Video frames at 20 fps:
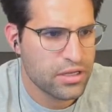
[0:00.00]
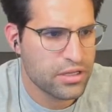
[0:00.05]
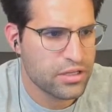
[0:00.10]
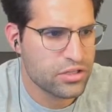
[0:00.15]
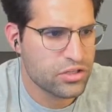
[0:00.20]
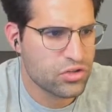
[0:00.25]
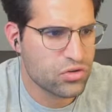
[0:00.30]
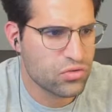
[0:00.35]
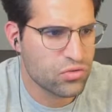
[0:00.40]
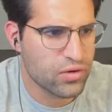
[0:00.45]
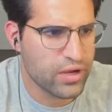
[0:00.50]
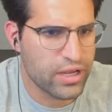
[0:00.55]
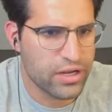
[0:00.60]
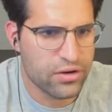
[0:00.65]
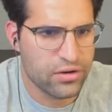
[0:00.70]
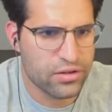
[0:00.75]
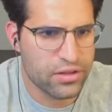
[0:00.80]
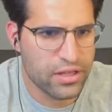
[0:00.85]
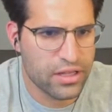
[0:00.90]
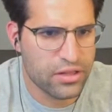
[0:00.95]
is
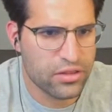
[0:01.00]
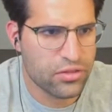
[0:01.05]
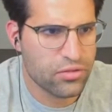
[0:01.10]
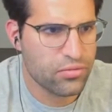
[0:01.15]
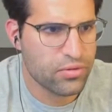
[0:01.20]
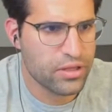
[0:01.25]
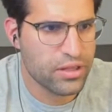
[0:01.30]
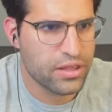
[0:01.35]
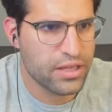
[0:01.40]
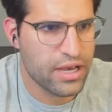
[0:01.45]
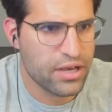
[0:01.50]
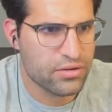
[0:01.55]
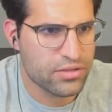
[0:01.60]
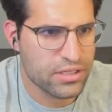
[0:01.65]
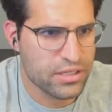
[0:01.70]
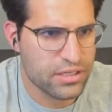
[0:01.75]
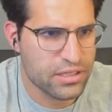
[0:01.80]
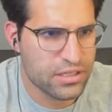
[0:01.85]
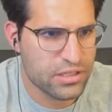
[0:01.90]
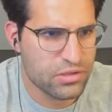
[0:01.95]
greater than
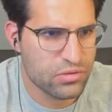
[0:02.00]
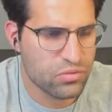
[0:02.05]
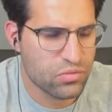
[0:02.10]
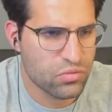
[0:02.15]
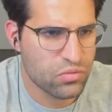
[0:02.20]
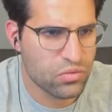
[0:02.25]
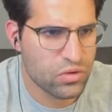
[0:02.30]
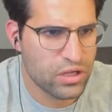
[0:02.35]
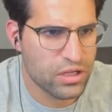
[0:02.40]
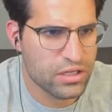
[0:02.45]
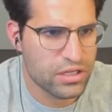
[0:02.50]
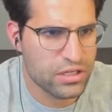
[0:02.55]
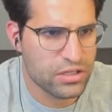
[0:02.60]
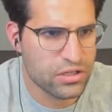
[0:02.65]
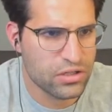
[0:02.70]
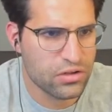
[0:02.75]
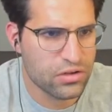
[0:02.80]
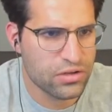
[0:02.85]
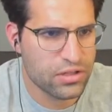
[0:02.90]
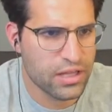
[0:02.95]
3000 because it
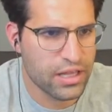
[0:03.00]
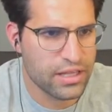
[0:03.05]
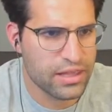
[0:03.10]
doesn't